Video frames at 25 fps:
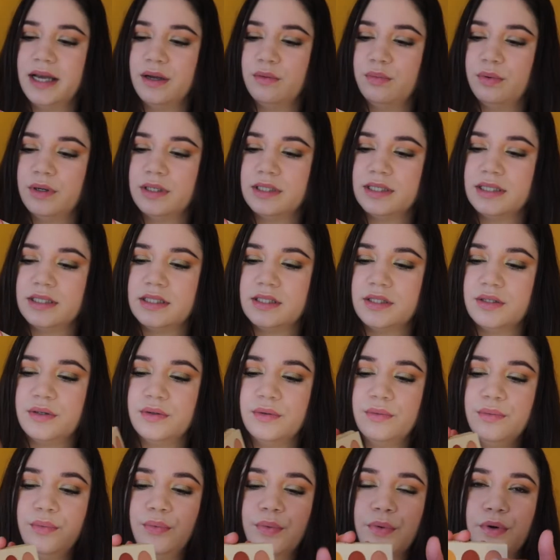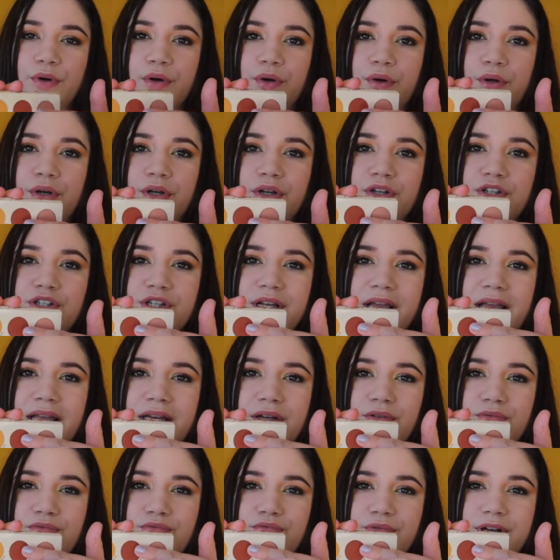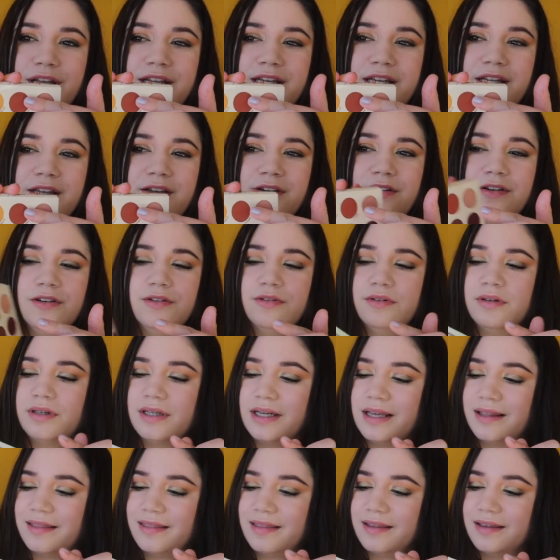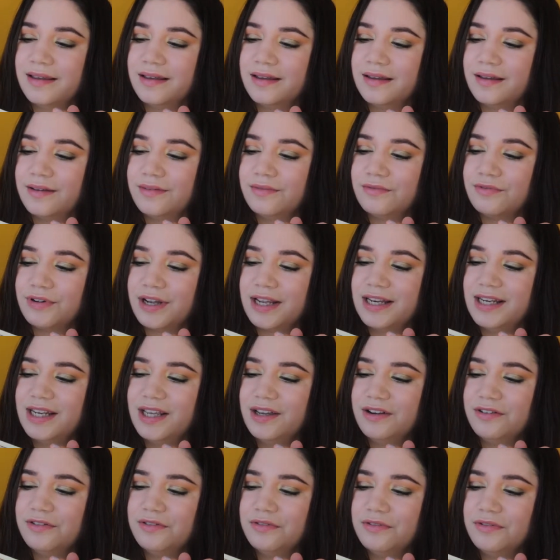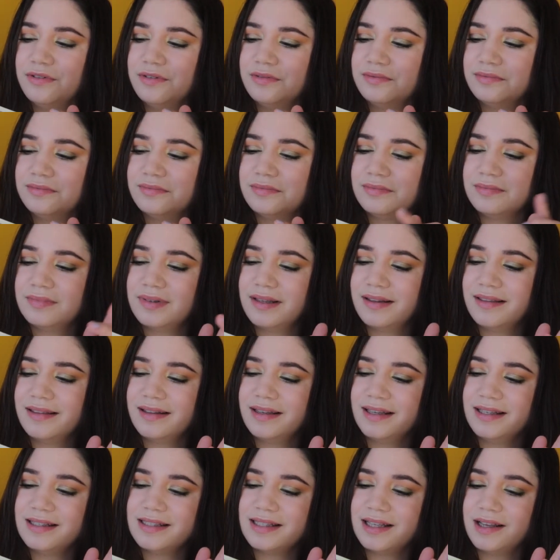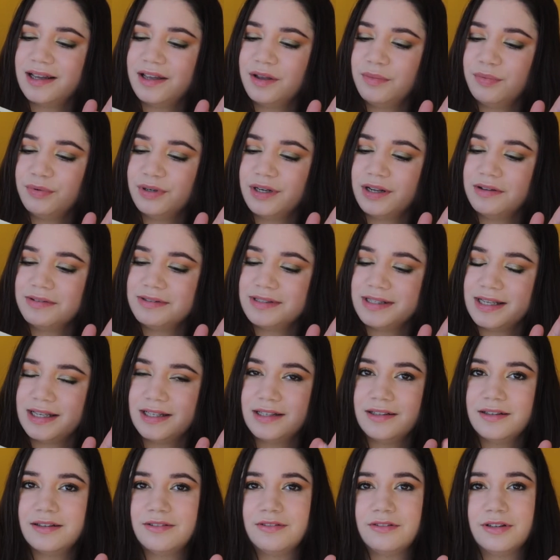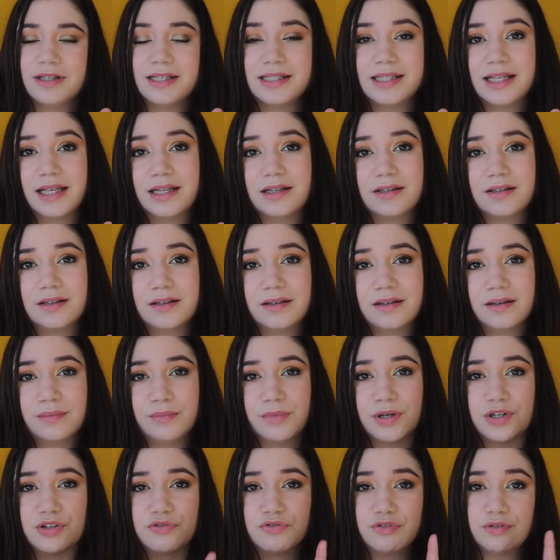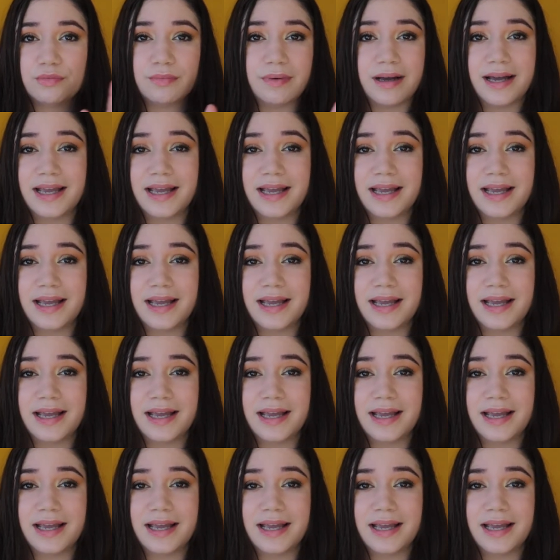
I wanted to work on the shade Rainier, I think is that how you pronounce it, or is that a mushroom?